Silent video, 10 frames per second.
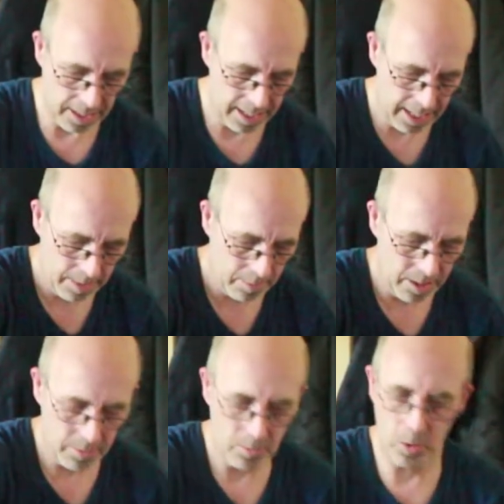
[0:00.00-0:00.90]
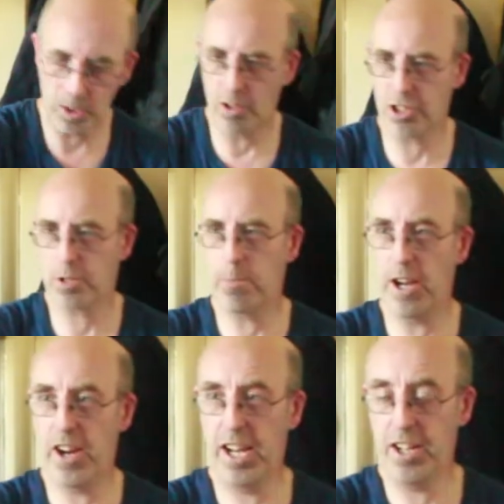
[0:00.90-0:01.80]
And we've got a
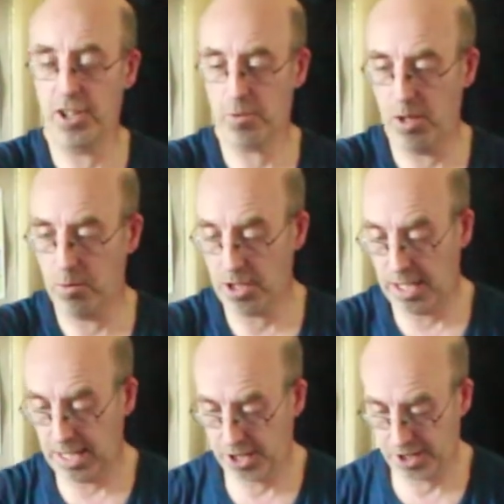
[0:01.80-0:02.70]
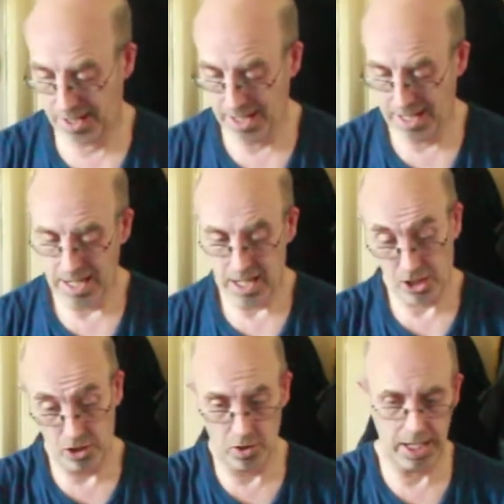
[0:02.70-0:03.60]
spare head as well. So that's
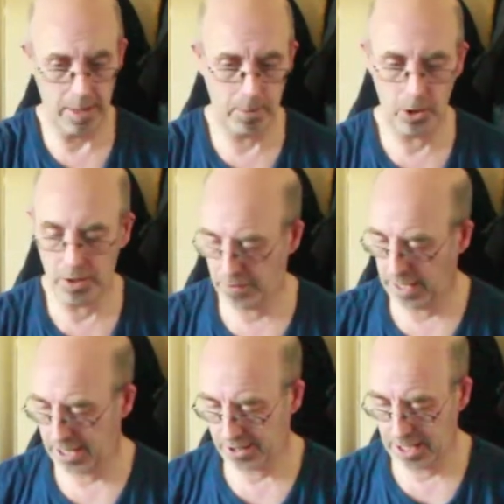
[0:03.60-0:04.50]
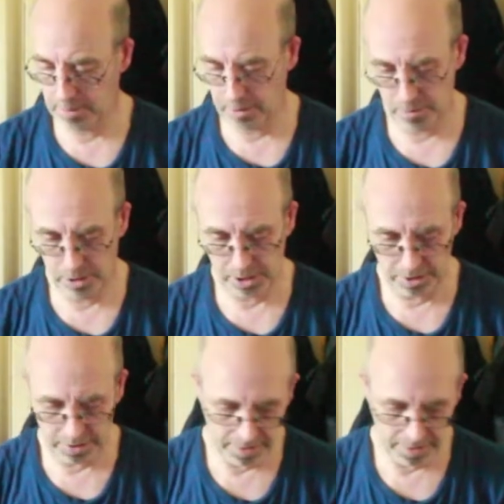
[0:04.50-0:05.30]
got to get a body for that. So that'd be pretty good.